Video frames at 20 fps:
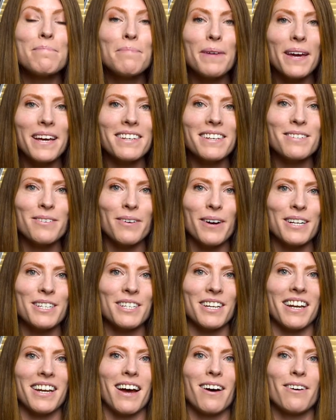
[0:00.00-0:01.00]
biggest
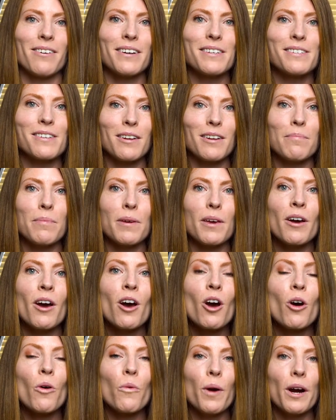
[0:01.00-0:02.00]
question now is going to be,
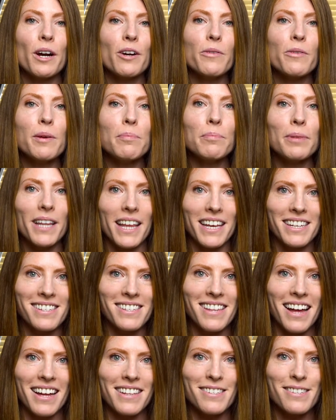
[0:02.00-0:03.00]
where do we
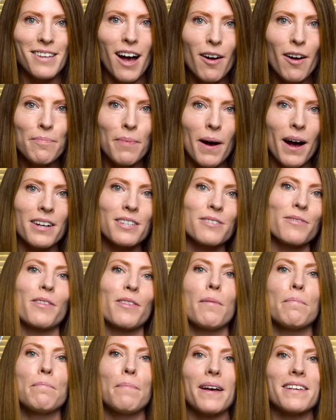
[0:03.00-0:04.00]
place that softbox for
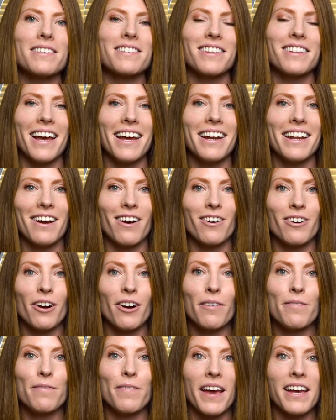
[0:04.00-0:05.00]
the best lighting on
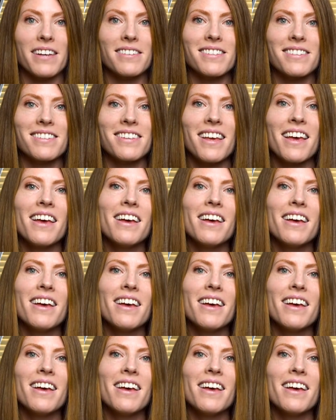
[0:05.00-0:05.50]
her face?